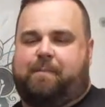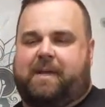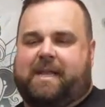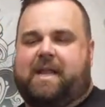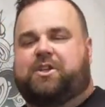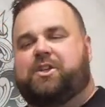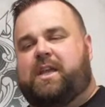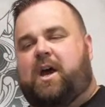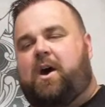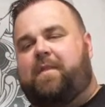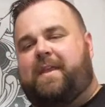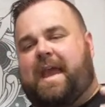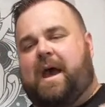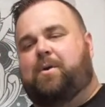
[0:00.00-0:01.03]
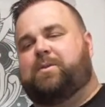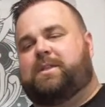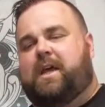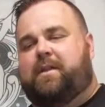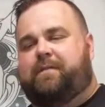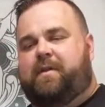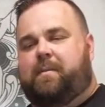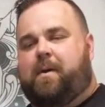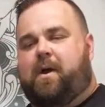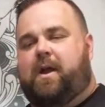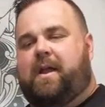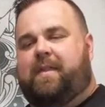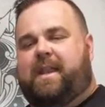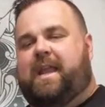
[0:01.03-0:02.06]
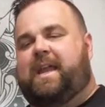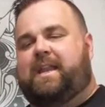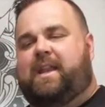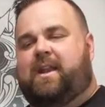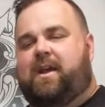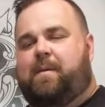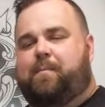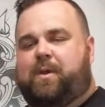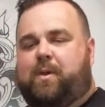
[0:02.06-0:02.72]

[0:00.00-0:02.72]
potentially on the outside of your part and then heating it up,